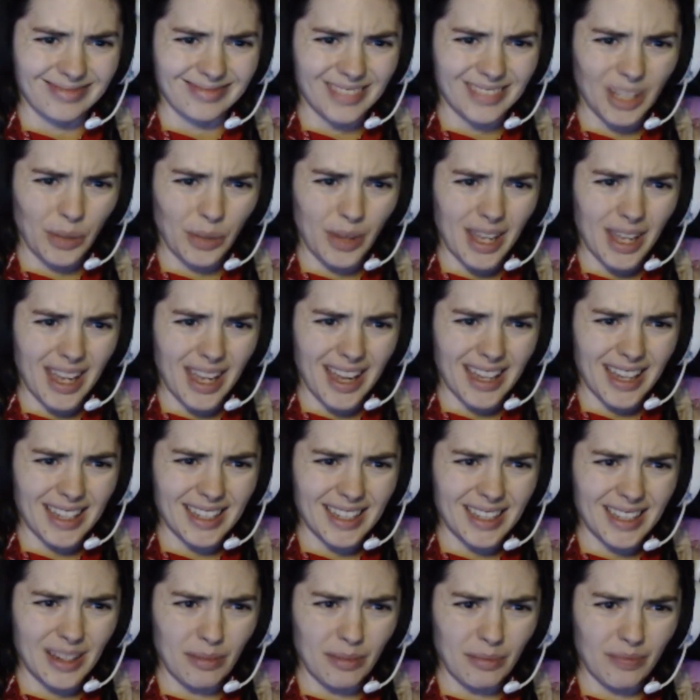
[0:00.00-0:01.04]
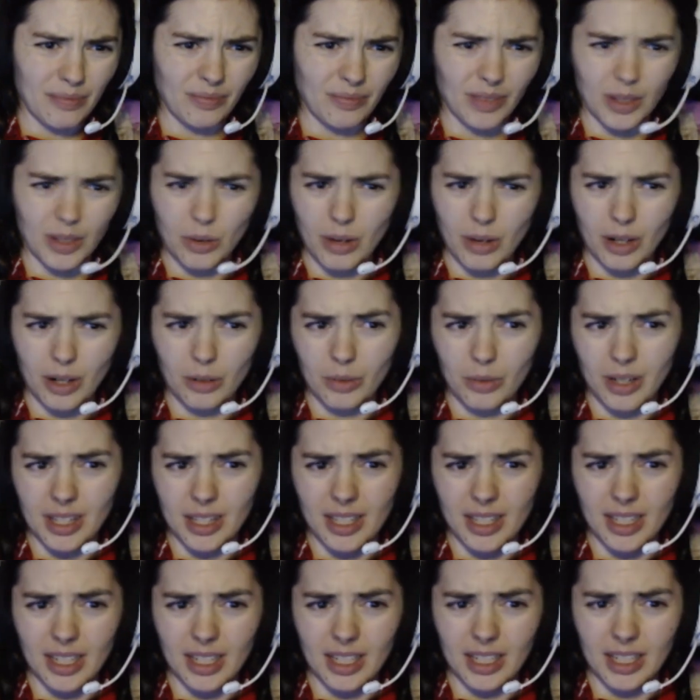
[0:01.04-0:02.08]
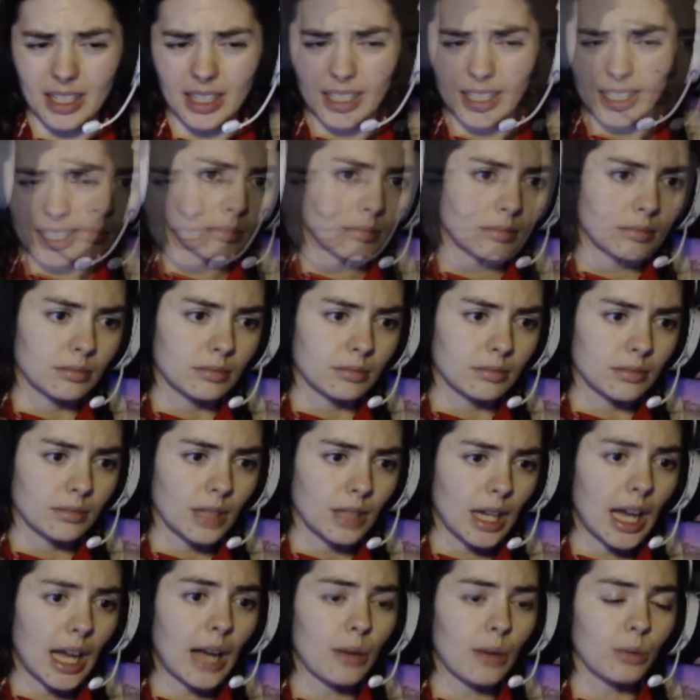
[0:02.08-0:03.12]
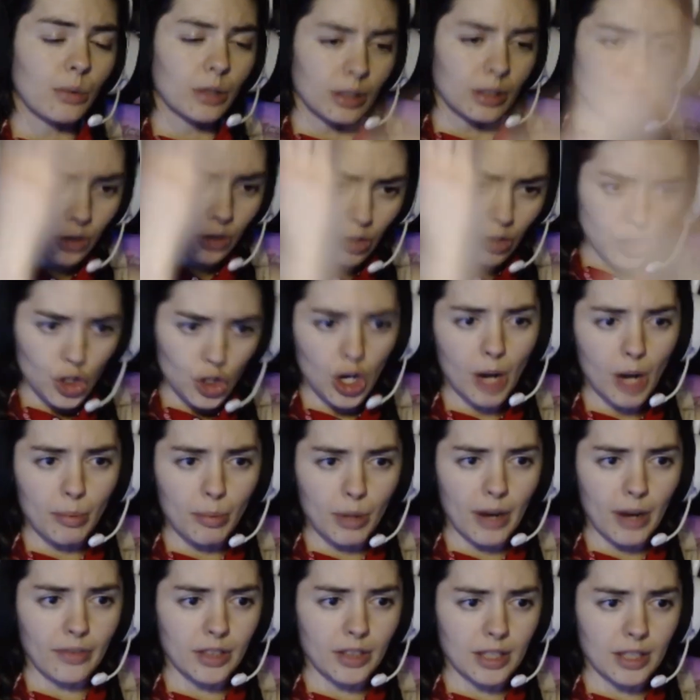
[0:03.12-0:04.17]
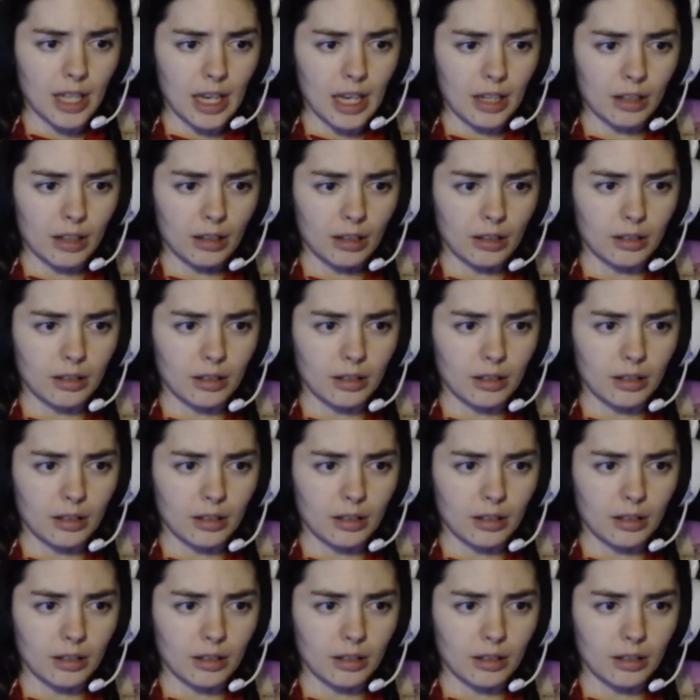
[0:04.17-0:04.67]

So he has some. No, I don't want to see it. I would chop off the tail.